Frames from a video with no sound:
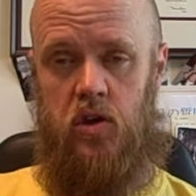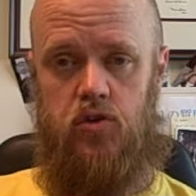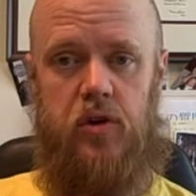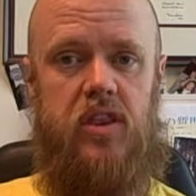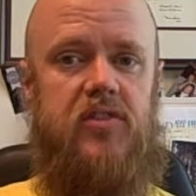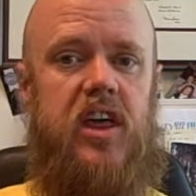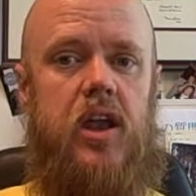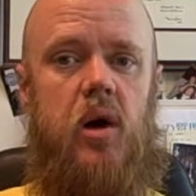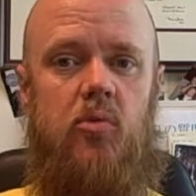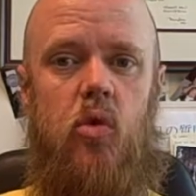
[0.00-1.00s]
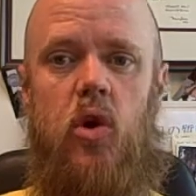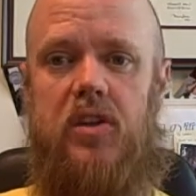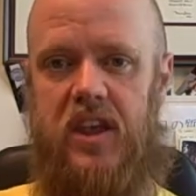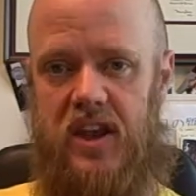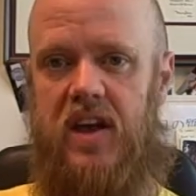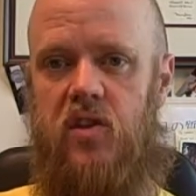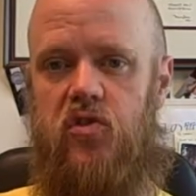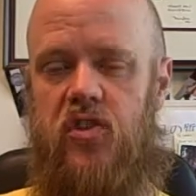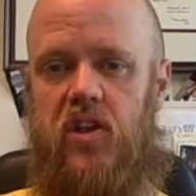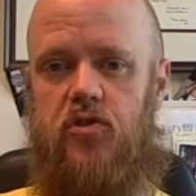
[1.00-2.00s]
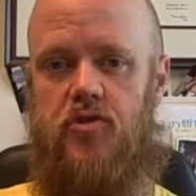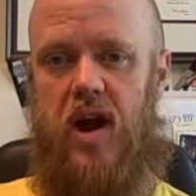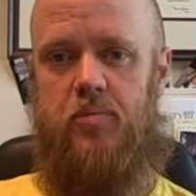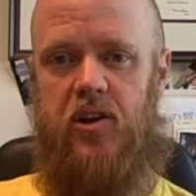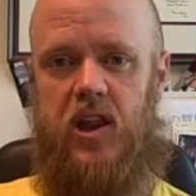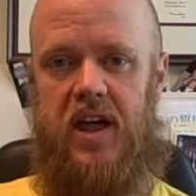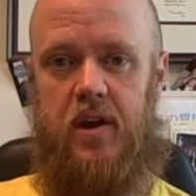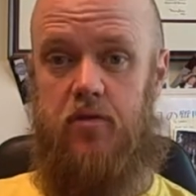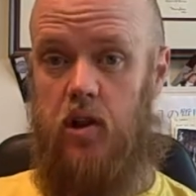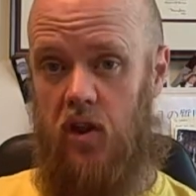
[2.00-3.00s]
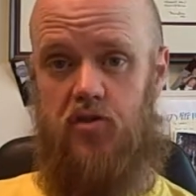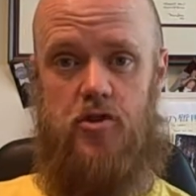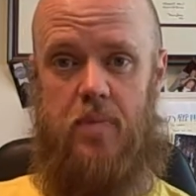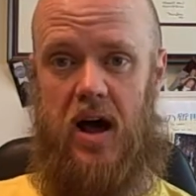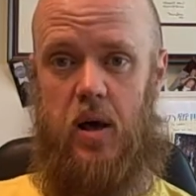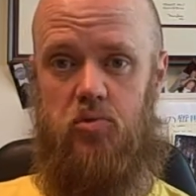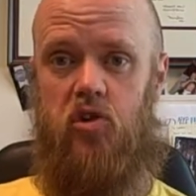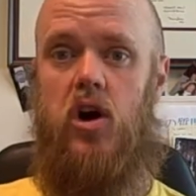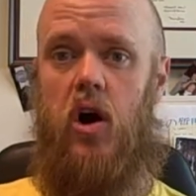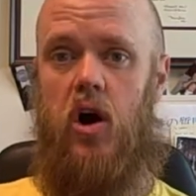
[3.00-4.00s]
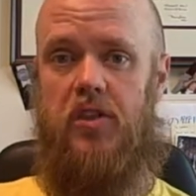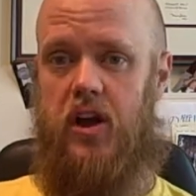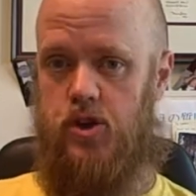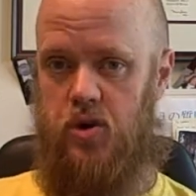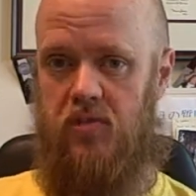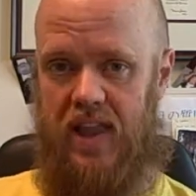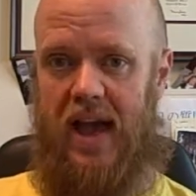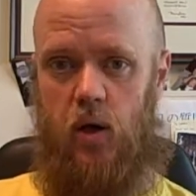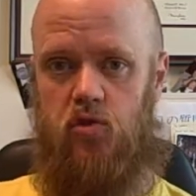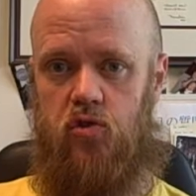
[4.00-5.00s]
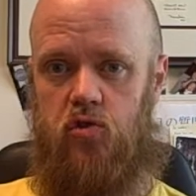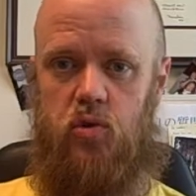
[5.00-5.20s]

During the Vietnam War, the United States dropped a lot of cluster bombs on the country of Laos,